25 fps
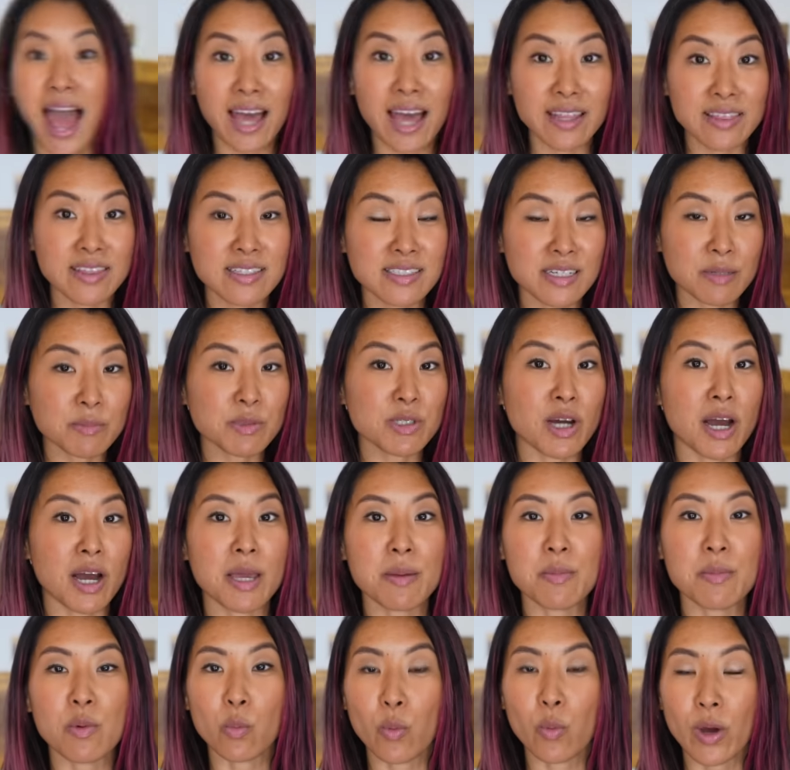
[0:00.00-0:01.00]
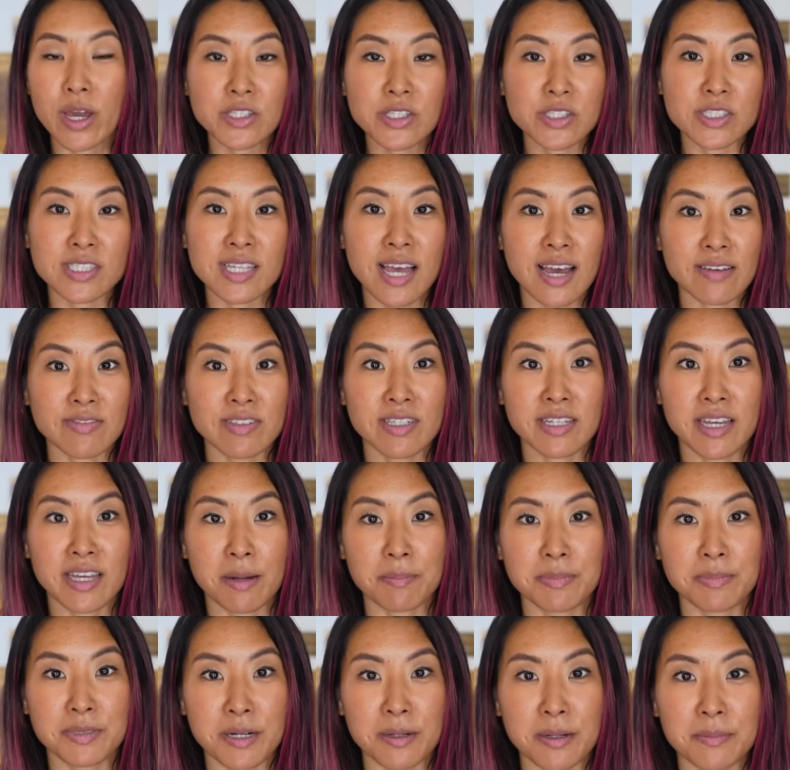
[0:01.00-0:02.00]
At the same time, wages haven't
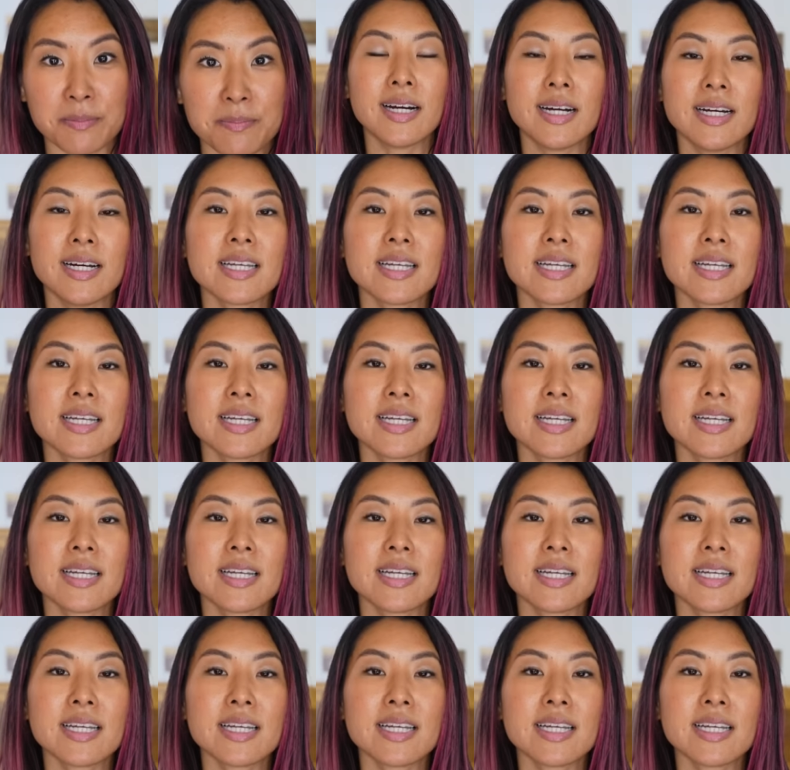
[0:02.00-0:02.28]
kept up.